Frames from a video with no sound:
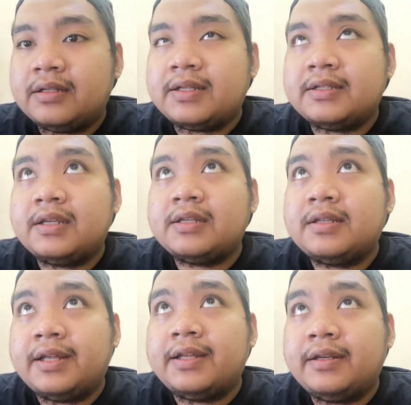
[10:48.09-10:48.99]
such as
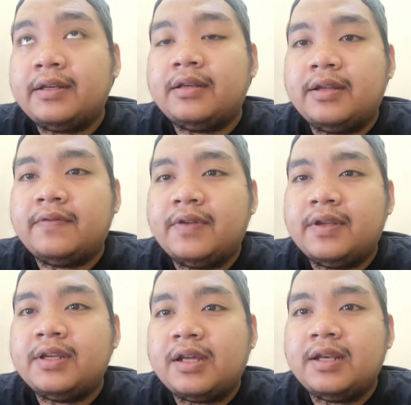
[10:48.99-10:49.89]
that the
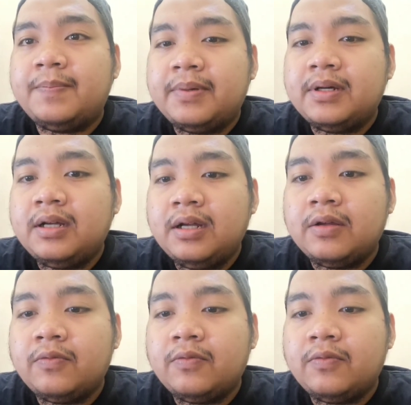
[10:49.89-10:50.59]
vernier caliper,